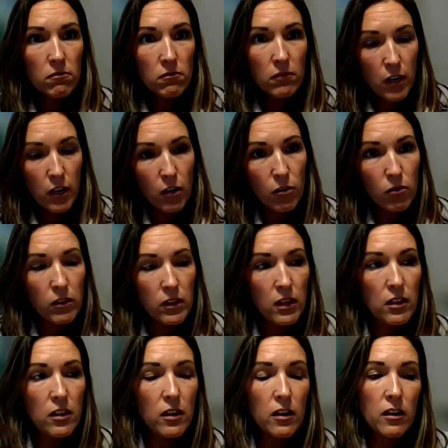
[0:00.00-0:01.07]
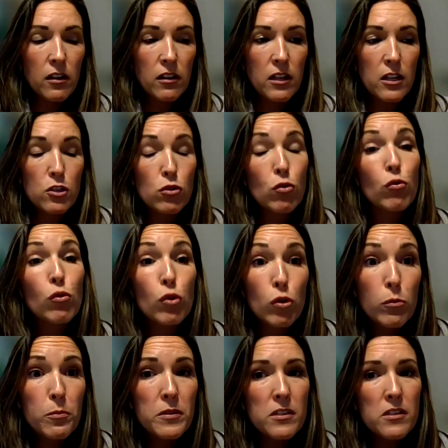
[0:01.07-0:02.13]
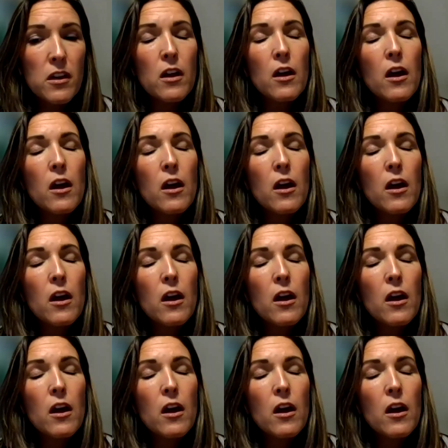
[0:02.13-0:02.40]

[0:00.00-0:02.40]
these groups.